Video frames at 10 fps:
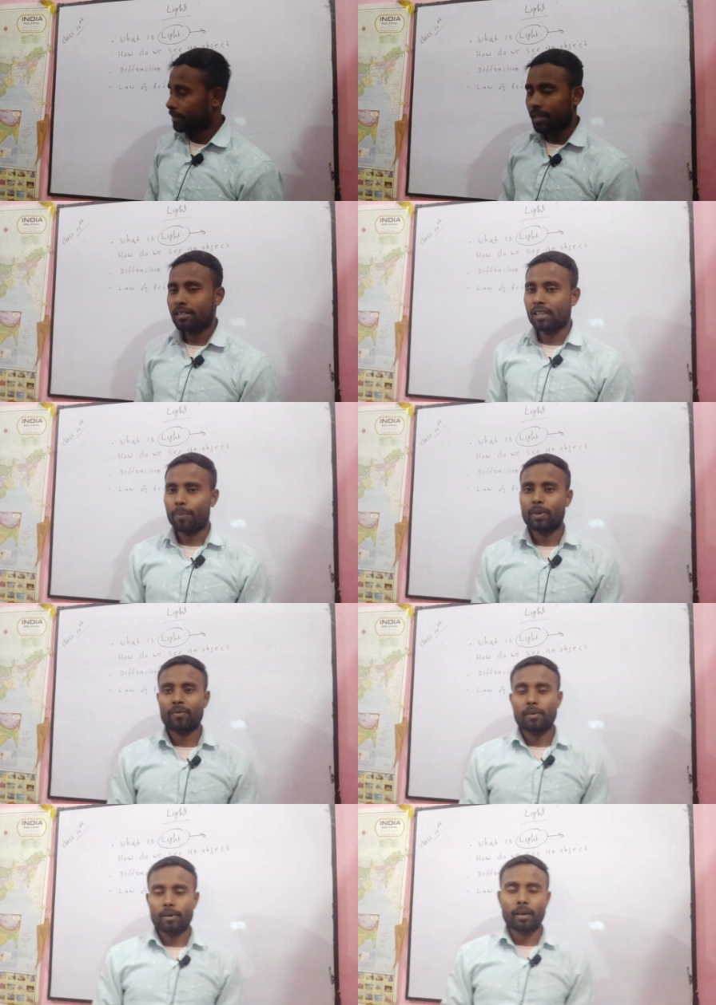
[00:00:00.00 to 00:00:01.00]
10th chapter
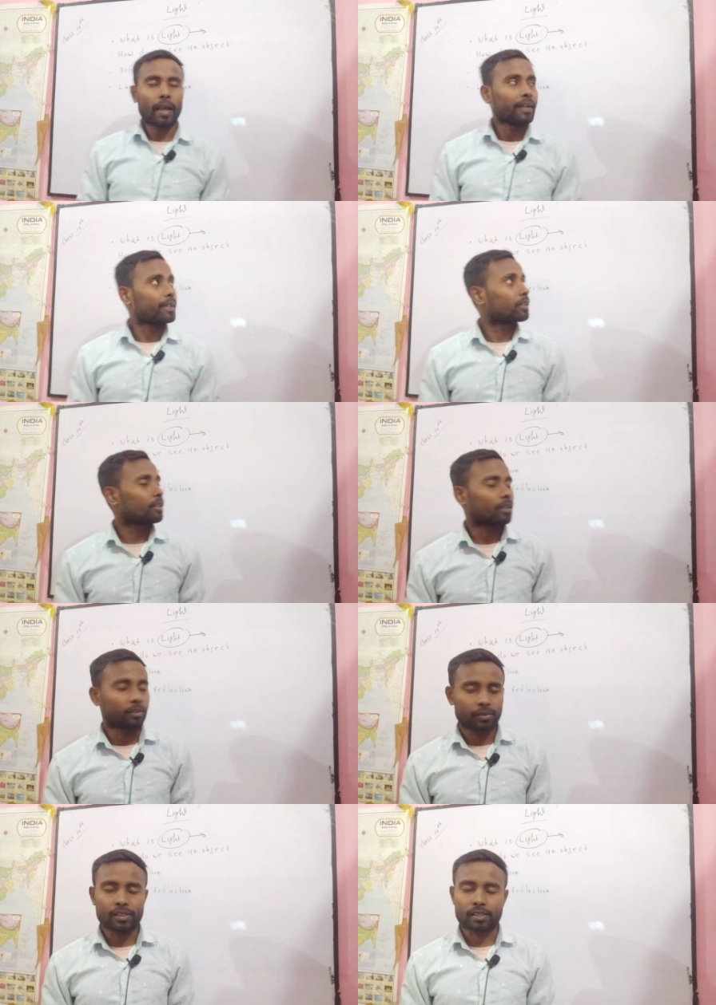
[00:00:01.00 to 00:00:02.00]
light in
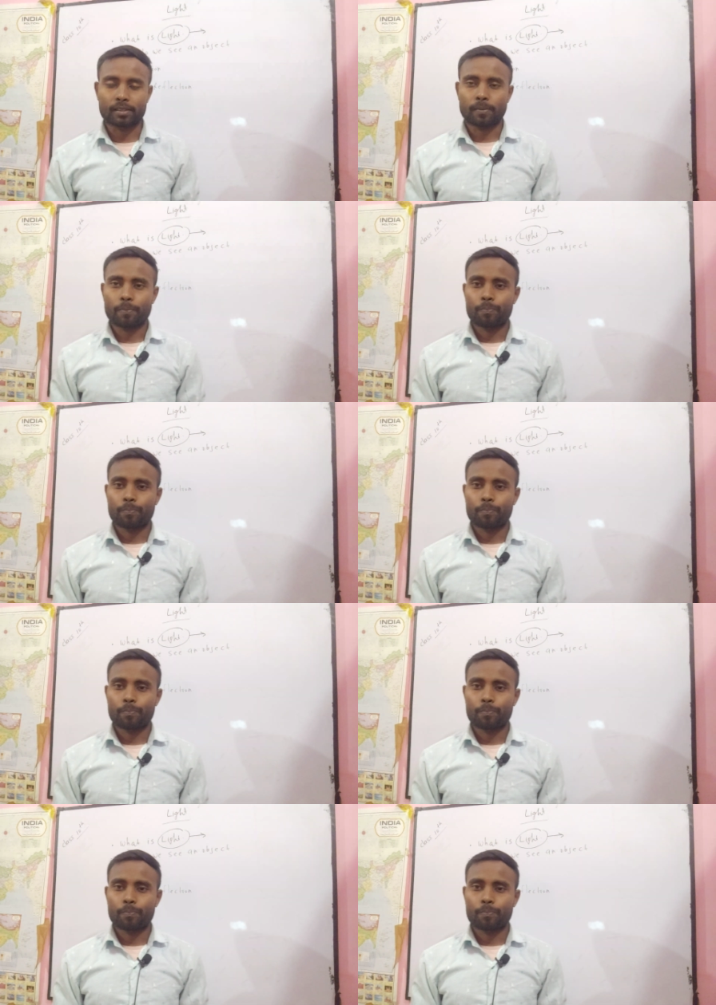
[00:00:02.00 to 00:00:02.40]
physics.